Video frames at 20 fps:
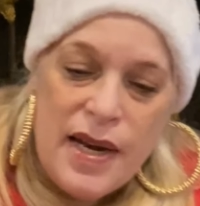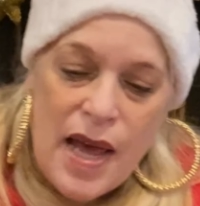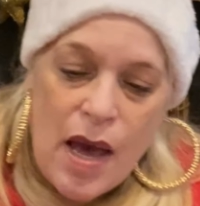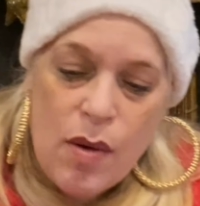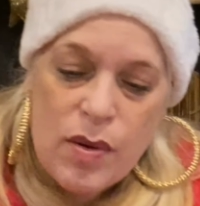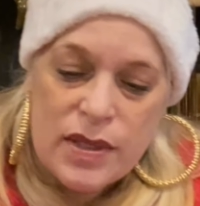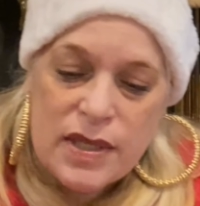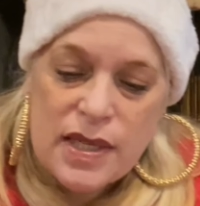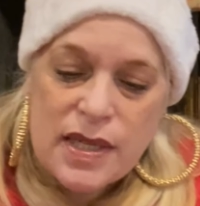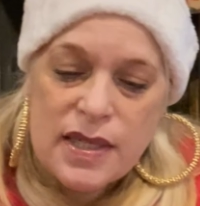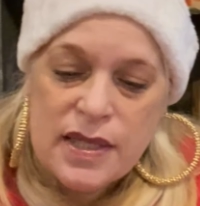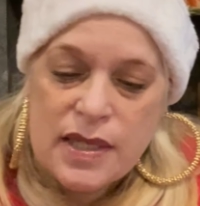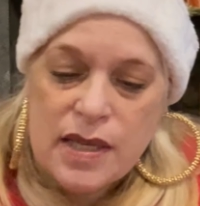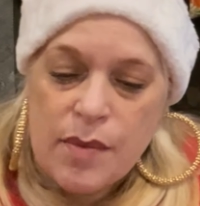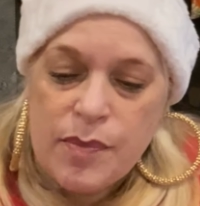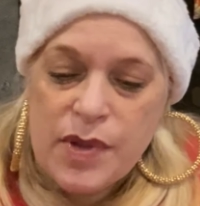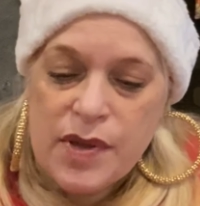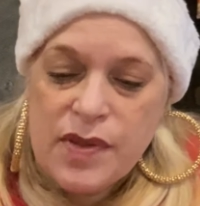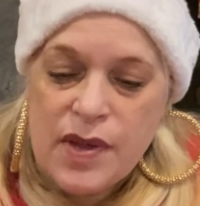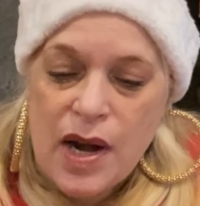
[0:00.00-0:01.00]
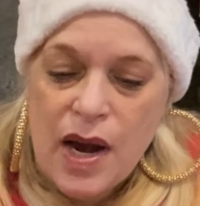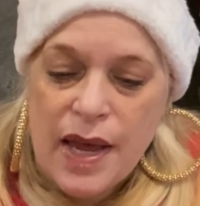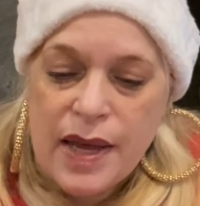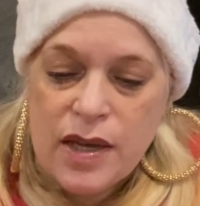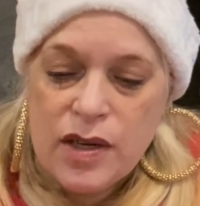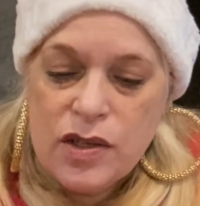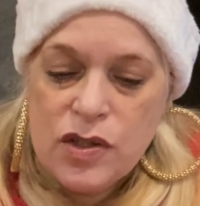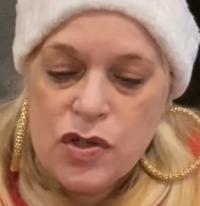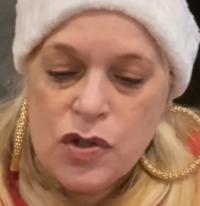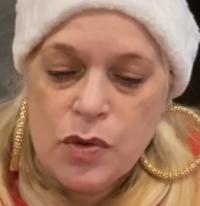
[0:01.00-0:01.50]
is this something that I could
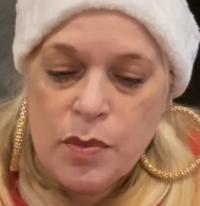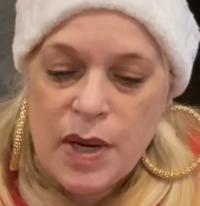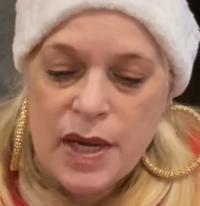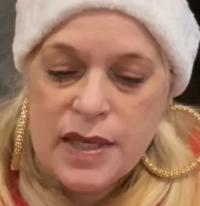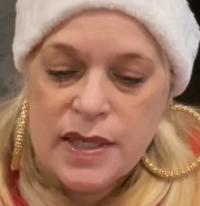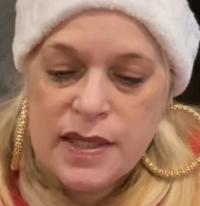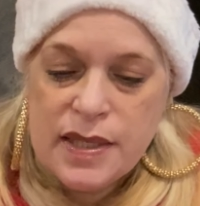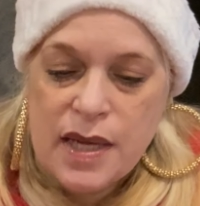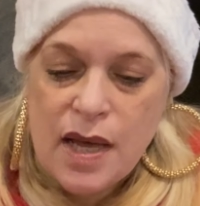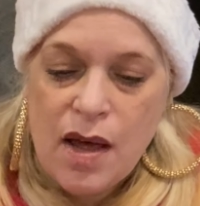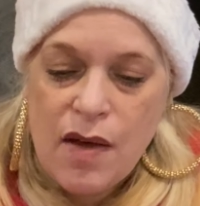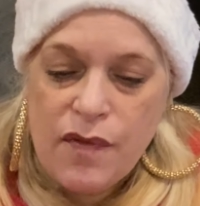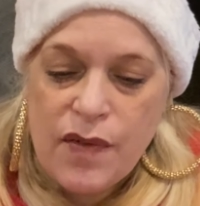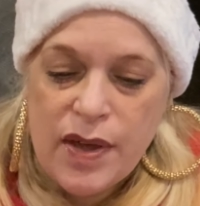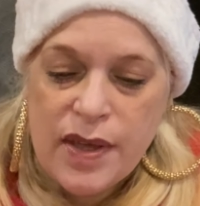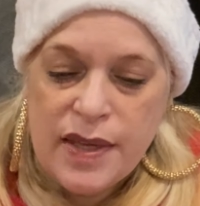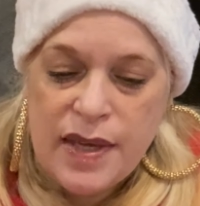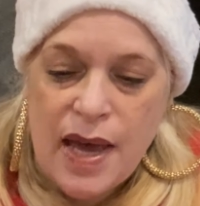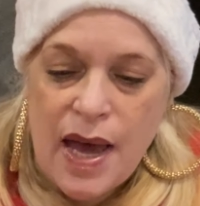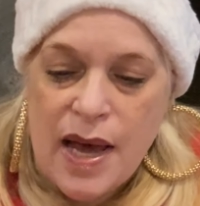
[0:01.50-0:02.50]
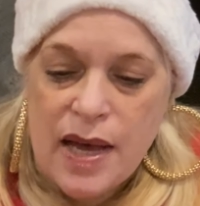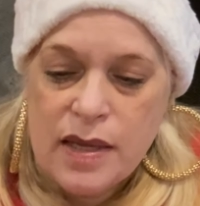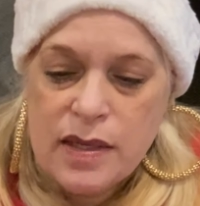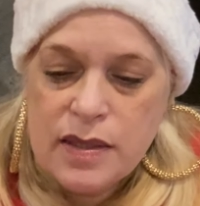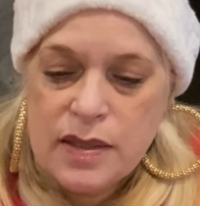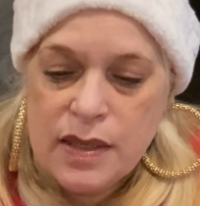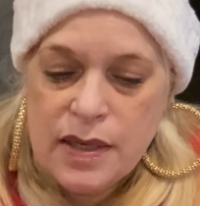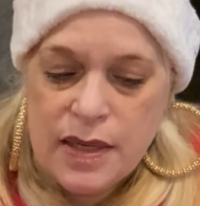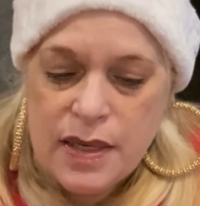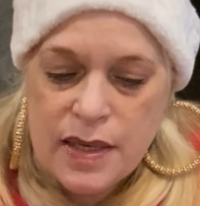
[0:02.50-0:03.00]
do myself? Yes, it
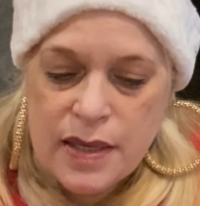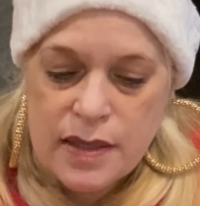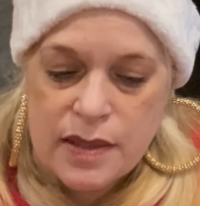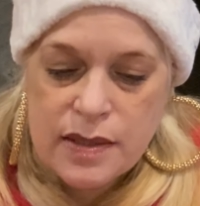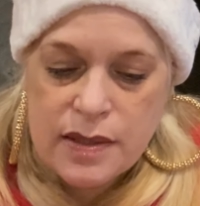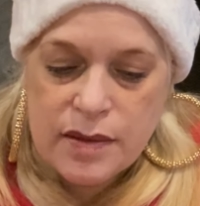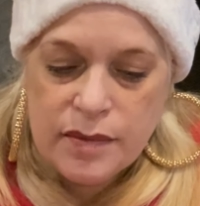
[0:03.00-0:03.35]
is.